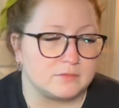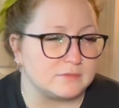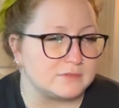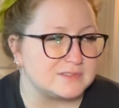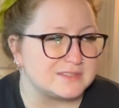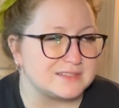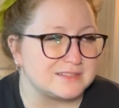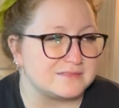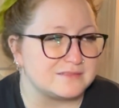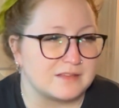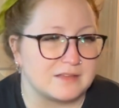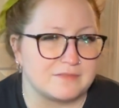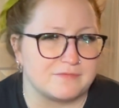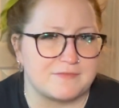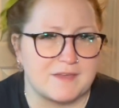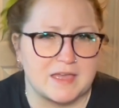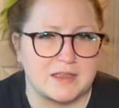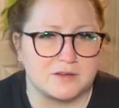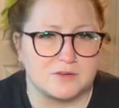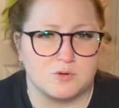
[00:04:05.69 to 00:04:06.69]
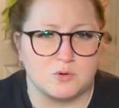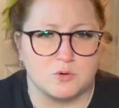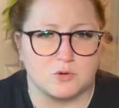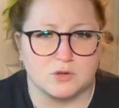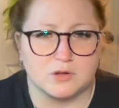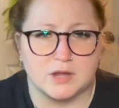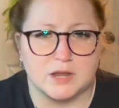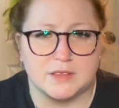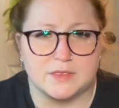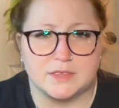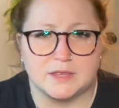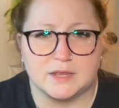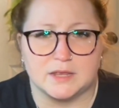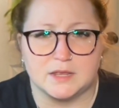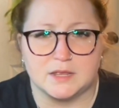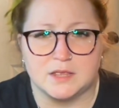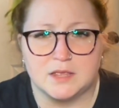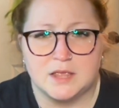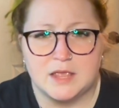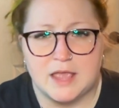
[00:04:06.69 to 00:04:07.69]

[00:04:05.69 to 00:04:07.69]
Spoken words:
It's a fat quarter, I think,